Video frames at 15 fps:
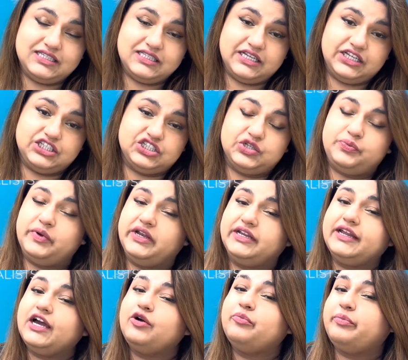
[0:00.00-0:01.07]
stage, depending on
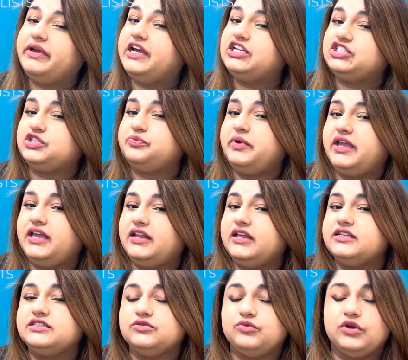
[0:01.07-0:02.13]
how bad your pain
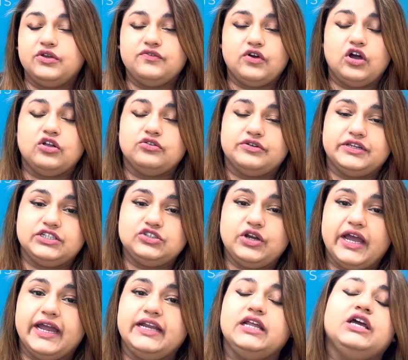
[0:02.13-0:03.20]
is and what you've already
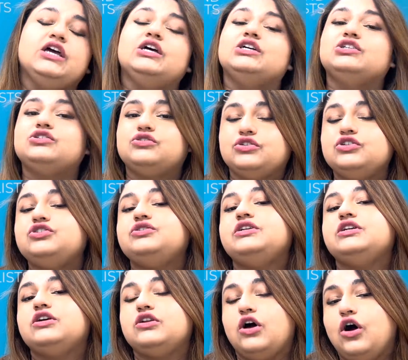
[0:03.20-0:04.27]
tried, surgery
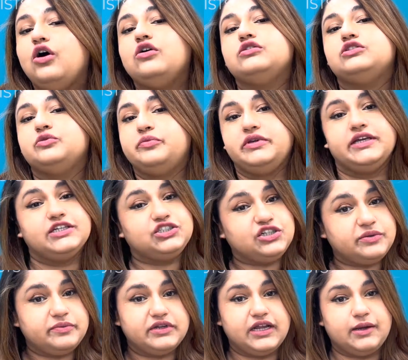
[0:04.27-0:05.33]
can also be a
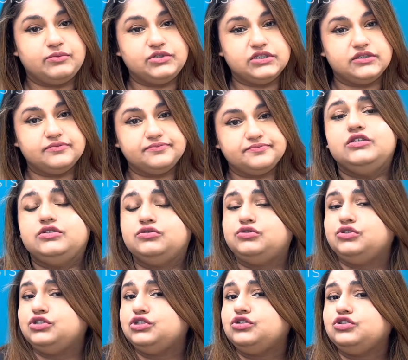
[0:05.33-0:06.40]
treatment option. So
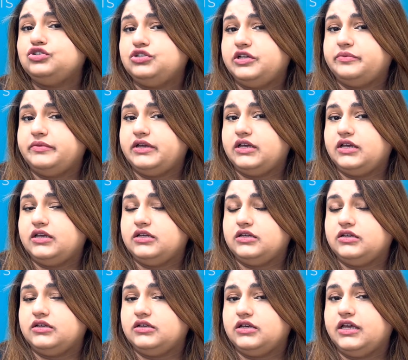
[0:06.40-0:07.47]
surgical treatment
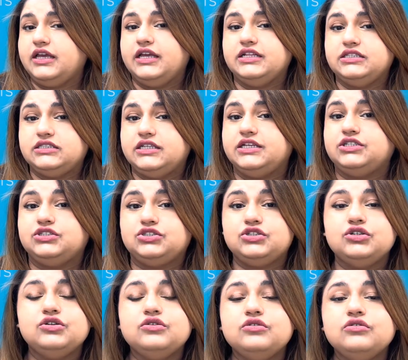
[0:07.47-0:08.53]
in stage
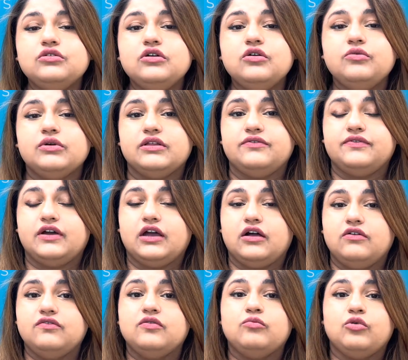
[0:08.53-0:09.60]
2 will
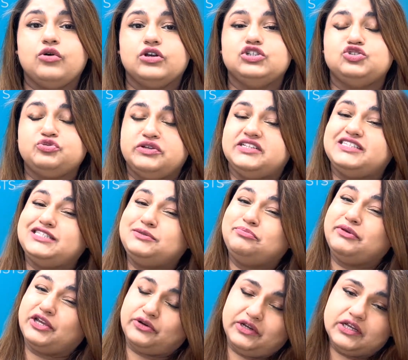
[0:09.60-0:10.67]
involve more joint
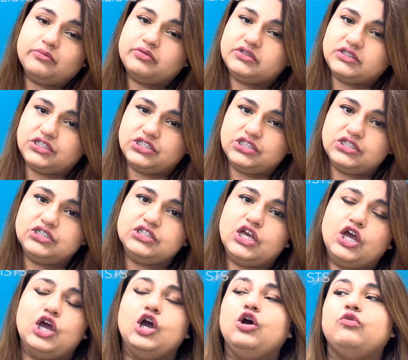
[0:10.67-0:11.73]
sparing procedures,
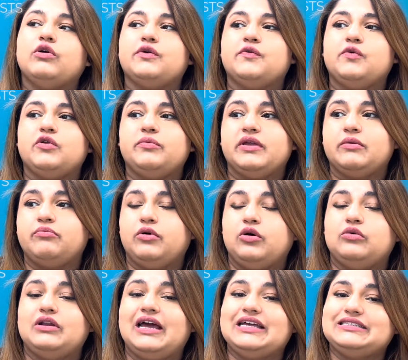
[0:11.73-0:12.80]
where we would make
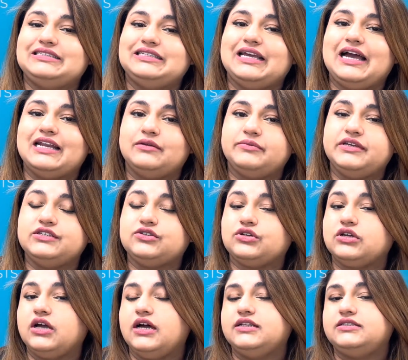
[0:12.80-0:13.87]
bone osteotomies or
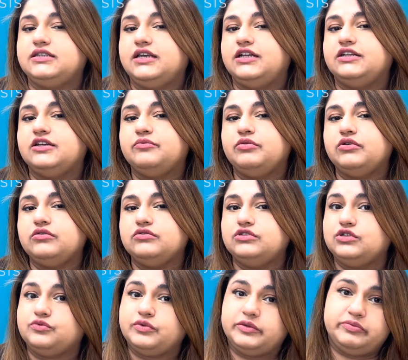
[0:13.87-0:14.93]
cuts in your bone
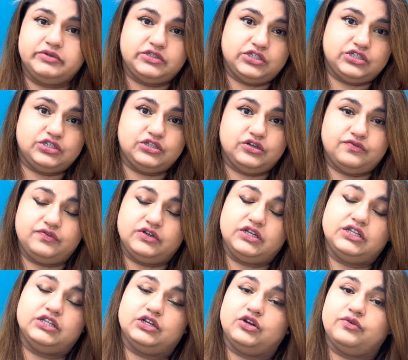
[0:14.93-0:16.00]
to reposition your foot
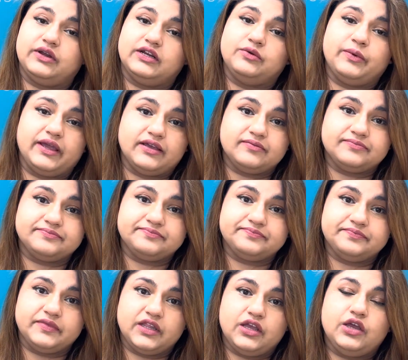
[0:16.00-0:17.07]
in the correct way.
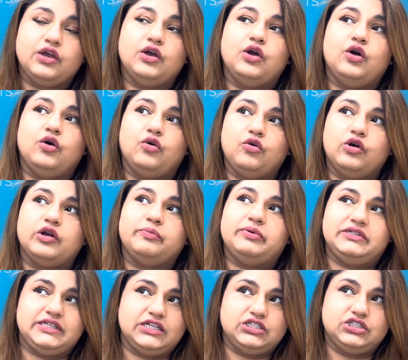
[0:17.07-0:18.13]
Or
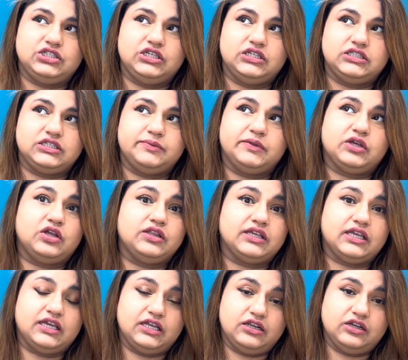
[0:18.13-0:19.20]
potentially something called a
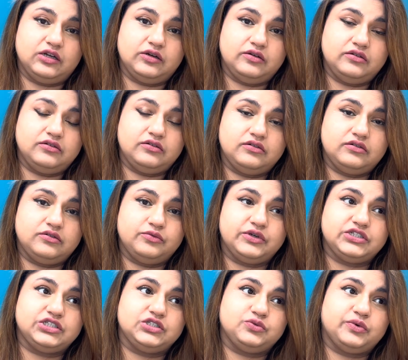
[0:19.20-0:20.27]
Kidner,
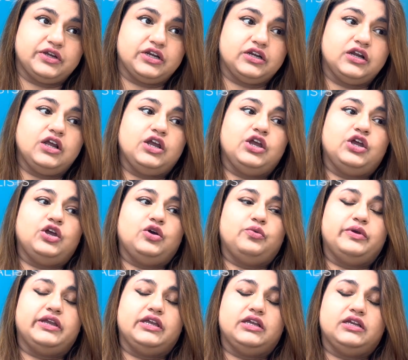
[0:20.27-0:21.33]
which is where
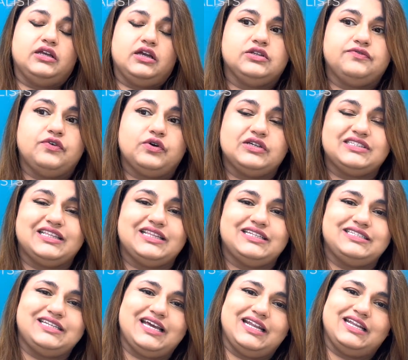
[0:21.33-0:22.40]
we focus on the
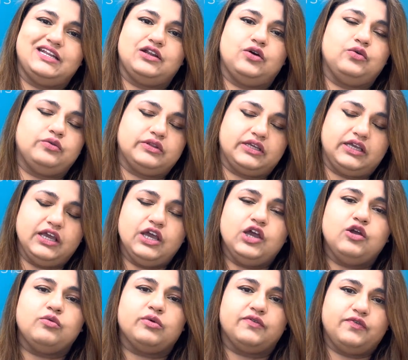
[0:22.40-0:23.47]
tendon only,
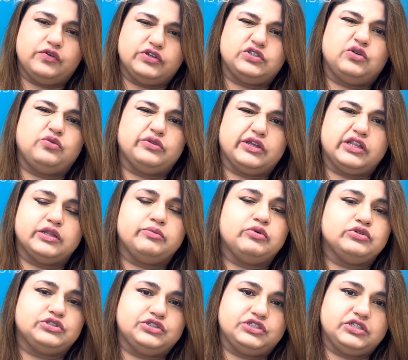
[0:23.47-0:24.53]
where we focus only on the
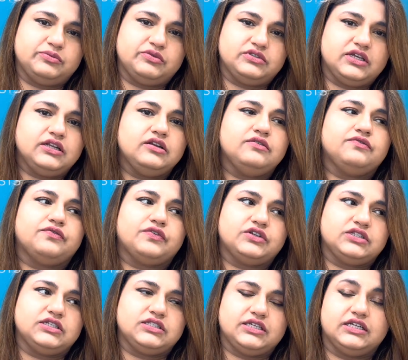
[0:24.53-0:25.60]
posterior tibial tendon
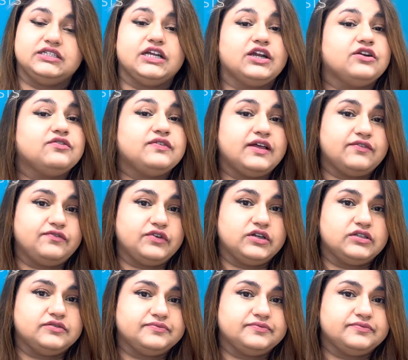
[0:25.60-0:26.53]
versus the entire flat foot.